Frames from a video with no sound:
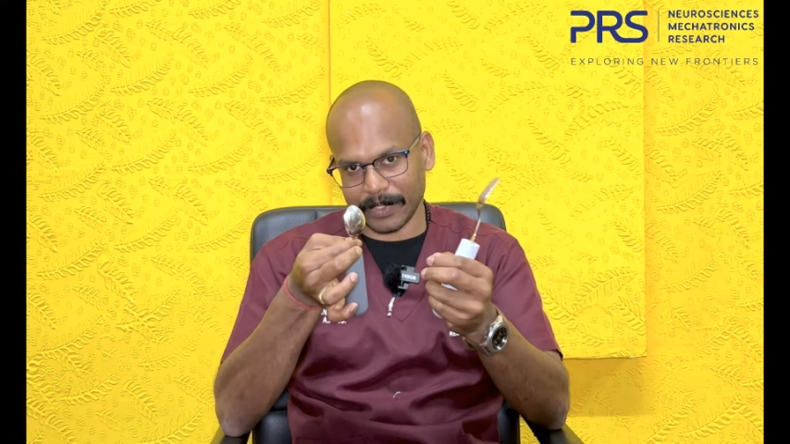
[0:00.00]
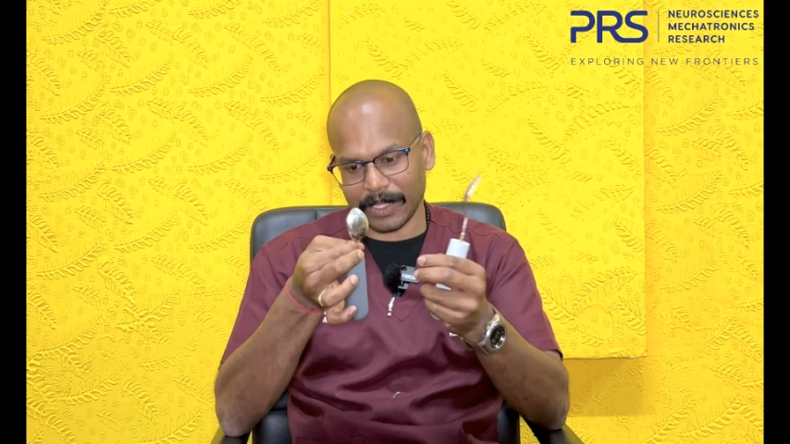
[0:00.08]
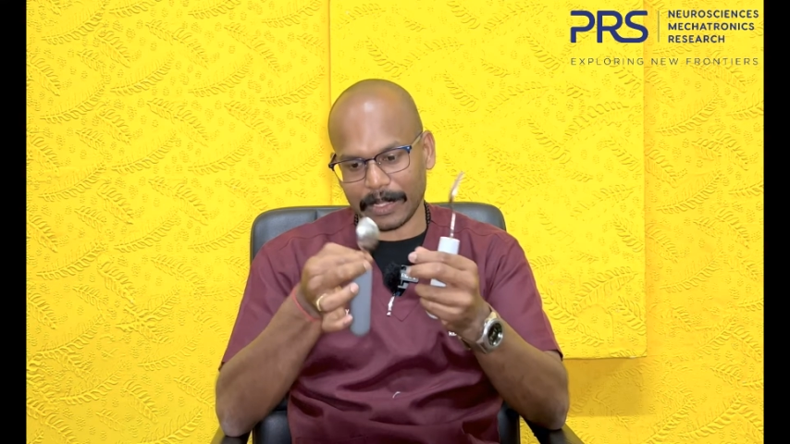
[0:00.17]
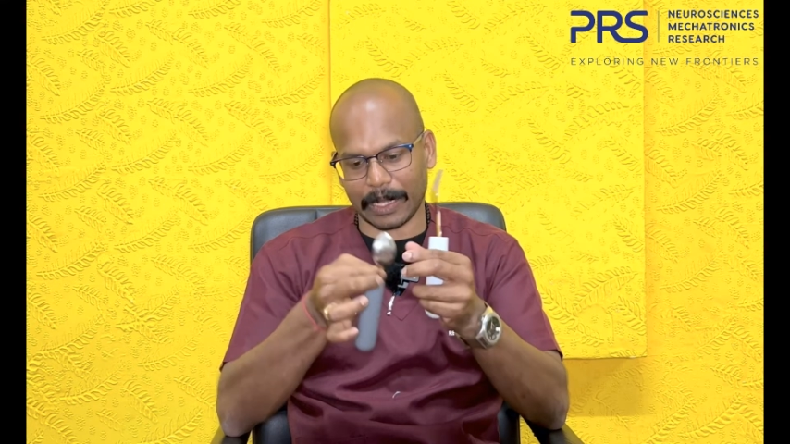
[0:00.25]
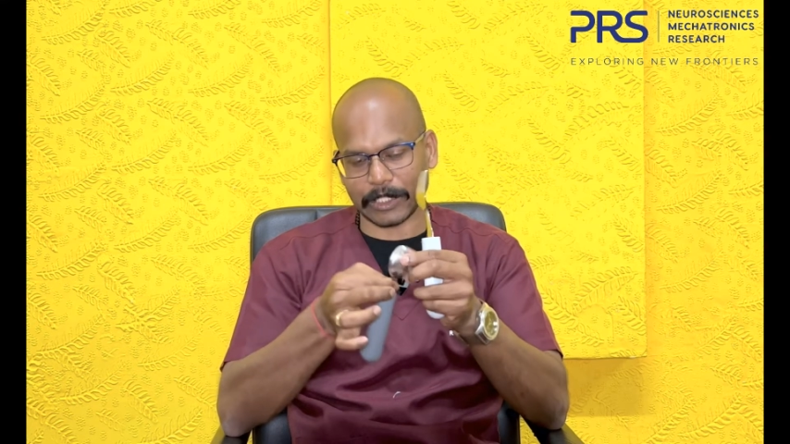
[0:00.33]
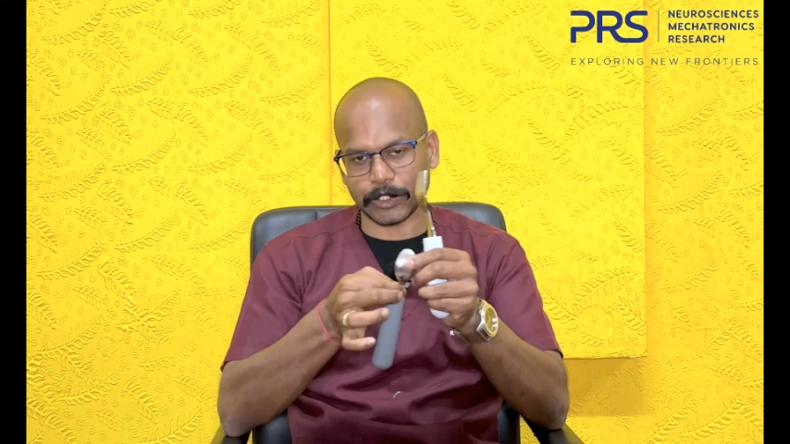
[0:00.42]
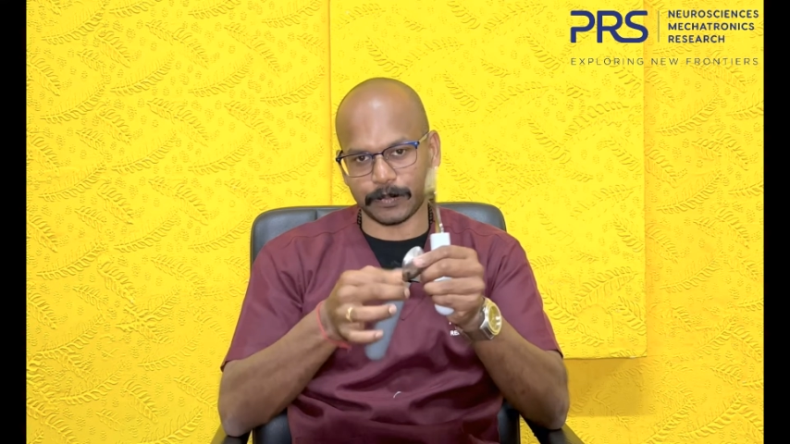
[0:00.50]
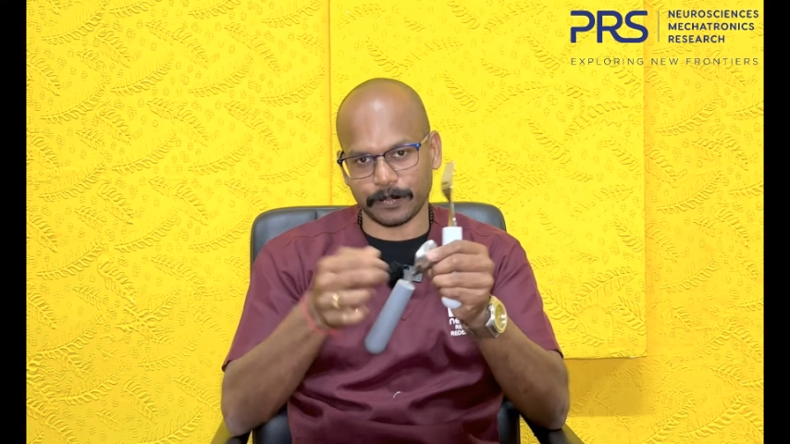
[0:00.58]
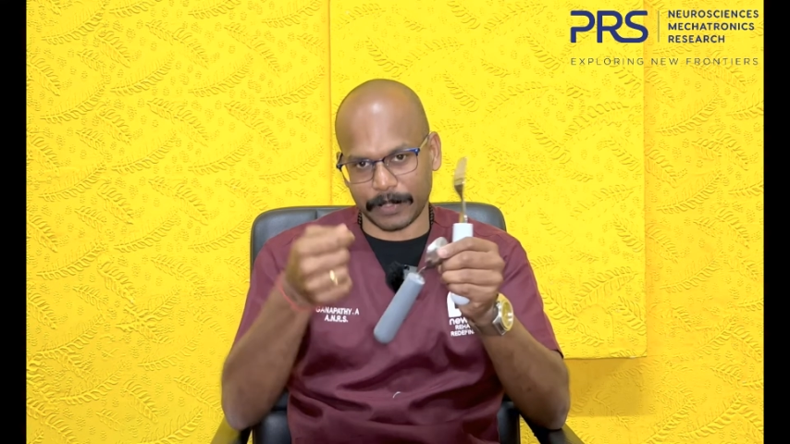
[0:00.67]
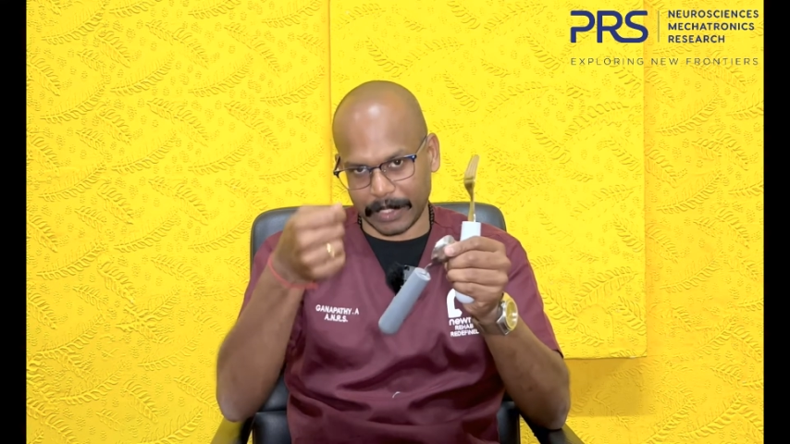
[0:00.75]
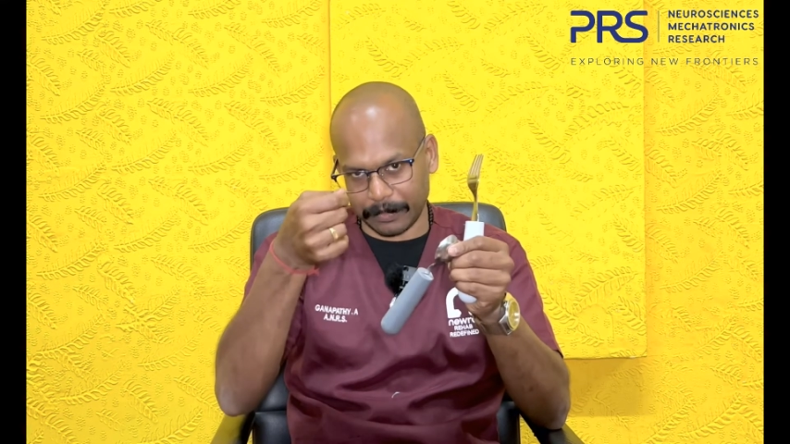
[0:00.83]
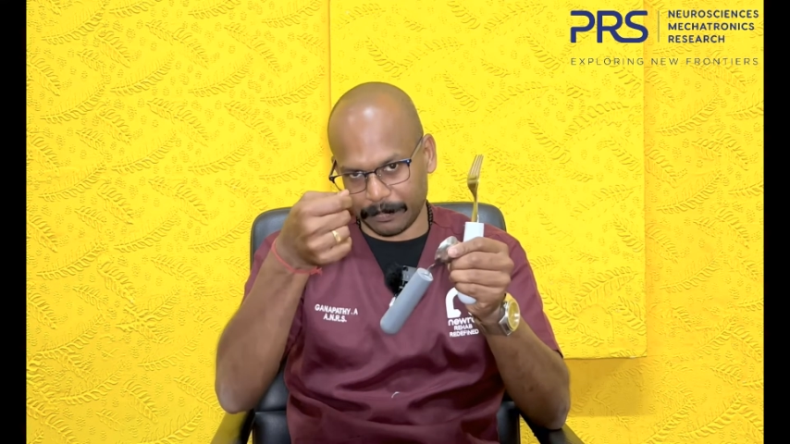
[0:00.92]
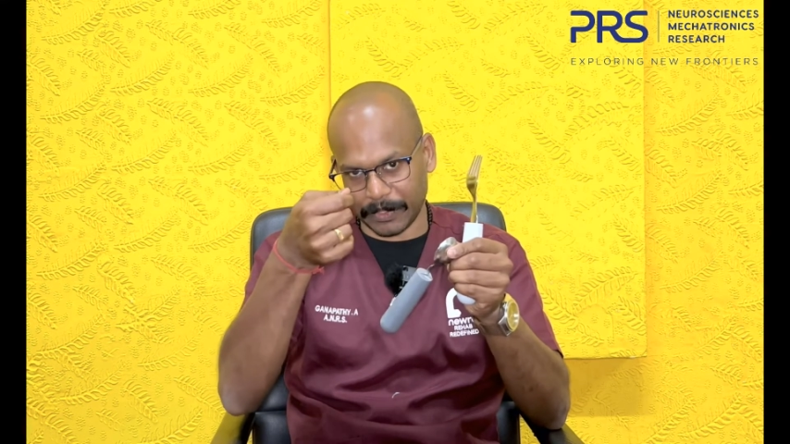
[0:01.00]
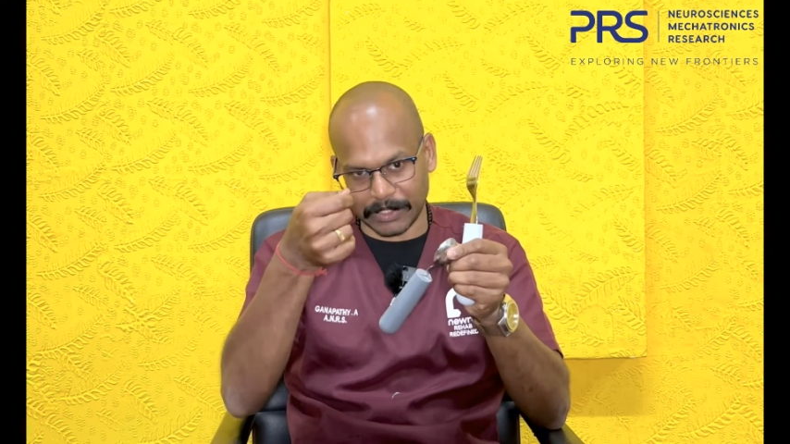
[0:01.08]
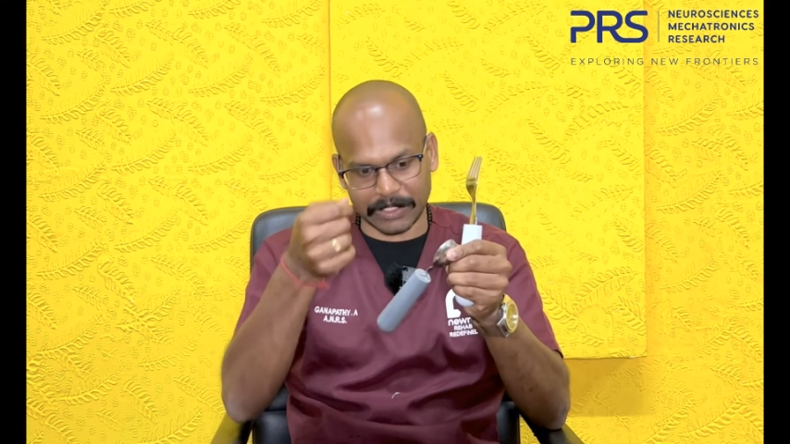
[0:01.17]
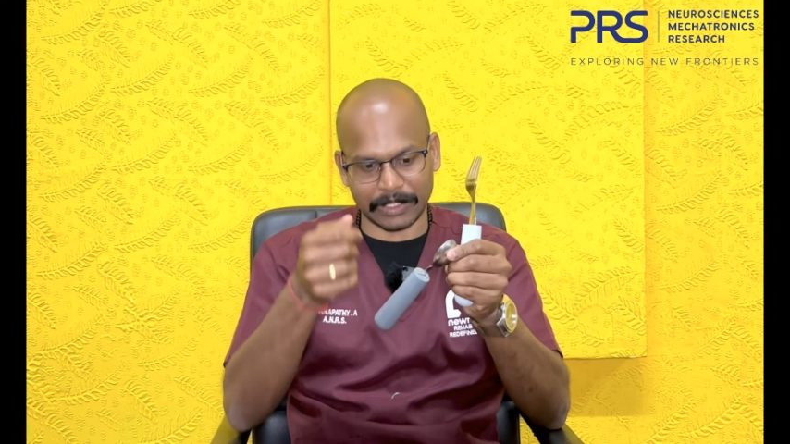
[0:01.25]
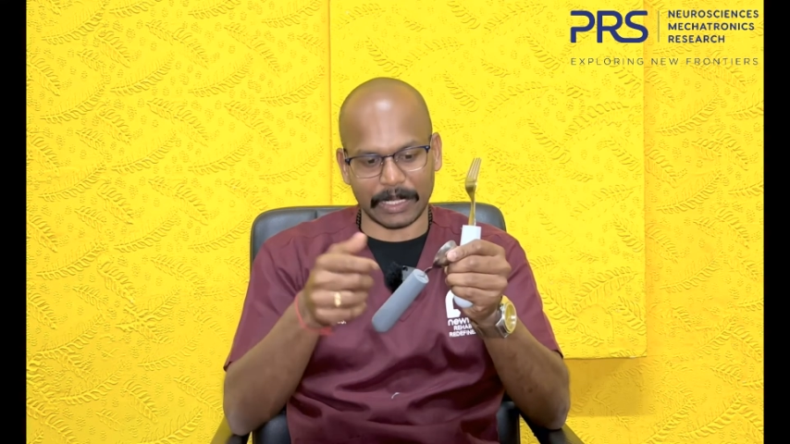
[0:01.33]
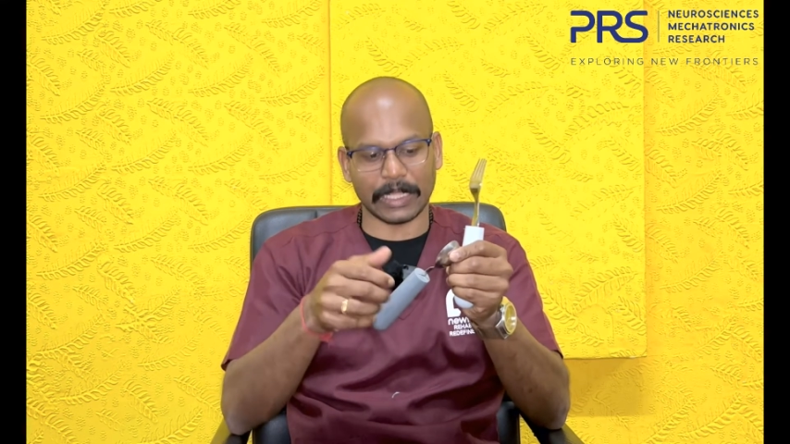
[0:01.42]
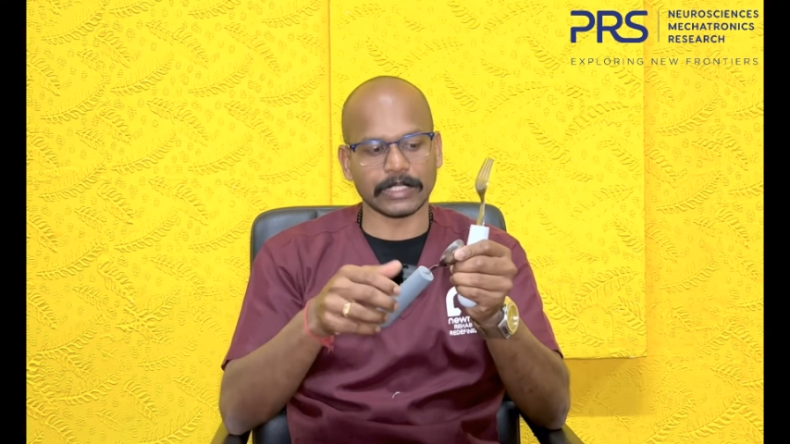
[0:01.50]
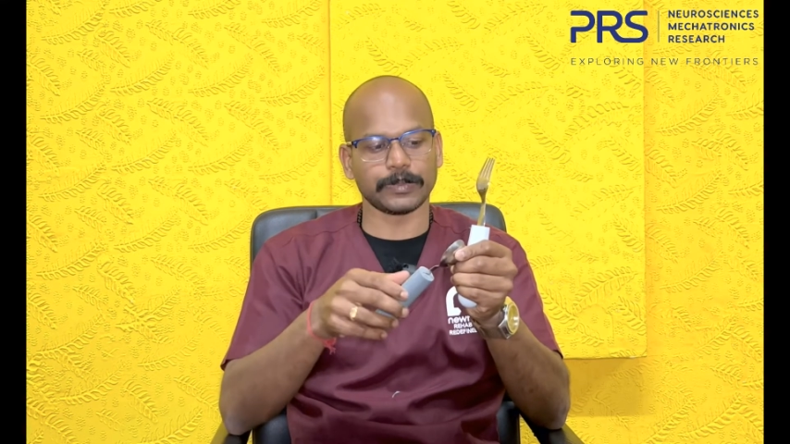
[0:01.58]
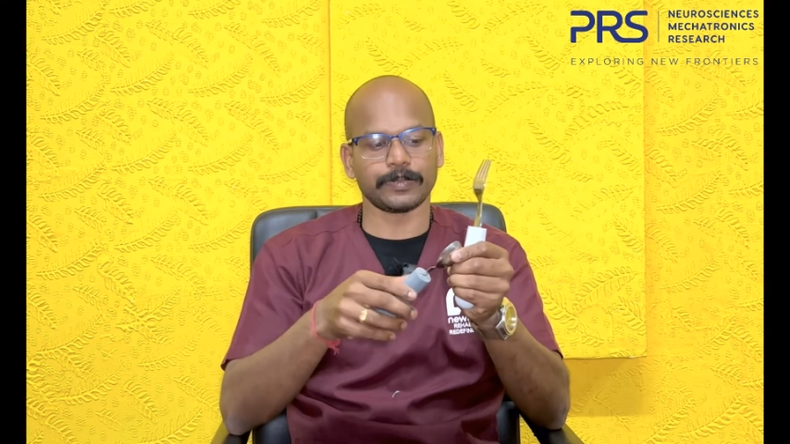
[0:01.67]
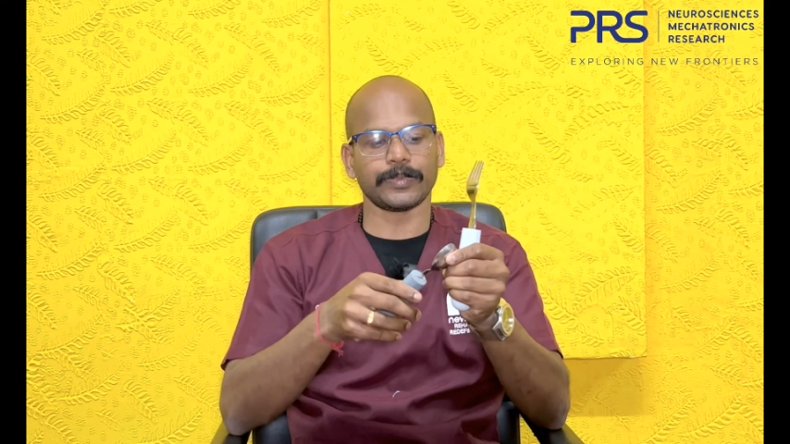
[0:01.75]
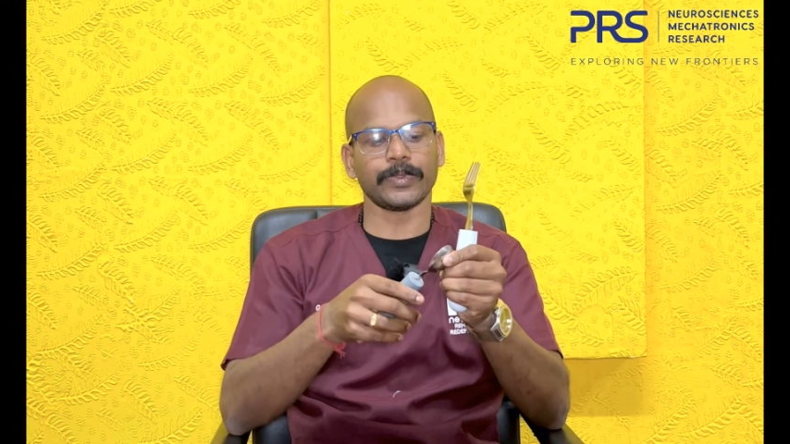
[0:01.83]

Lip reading: grasp, like pinch grasp.